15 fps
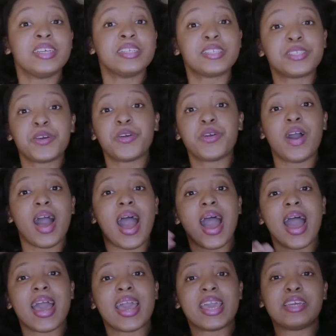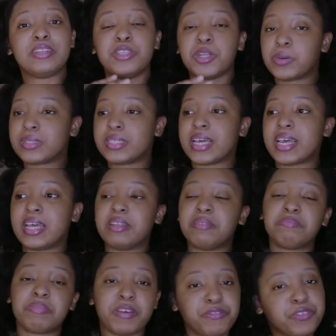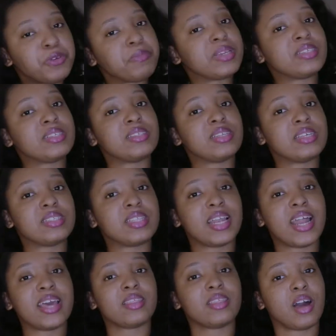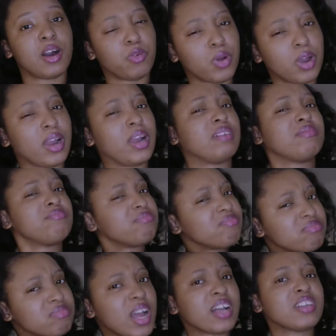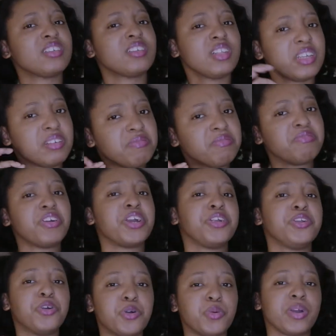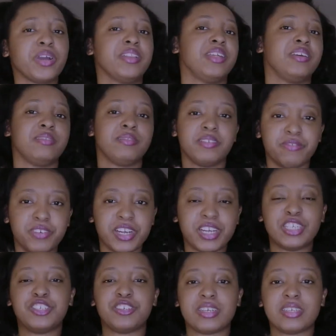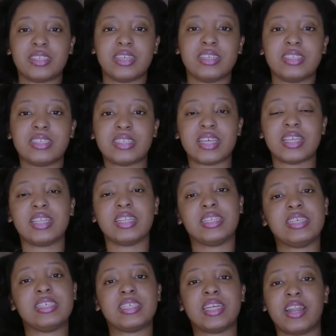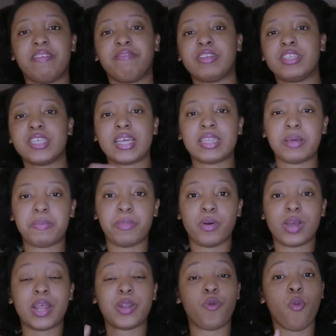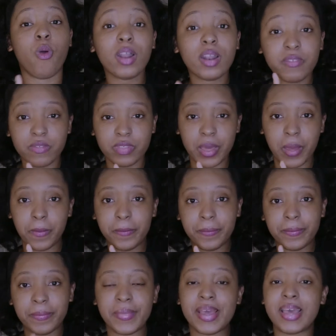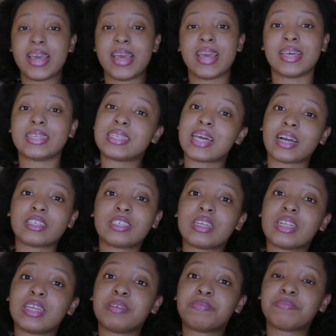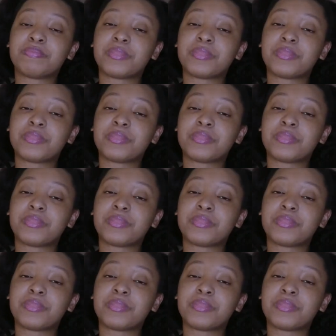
So I noted a few businesses that I thought were actually very noteworthy, very interesting to see the least, and I've checked them out, and one of them is actually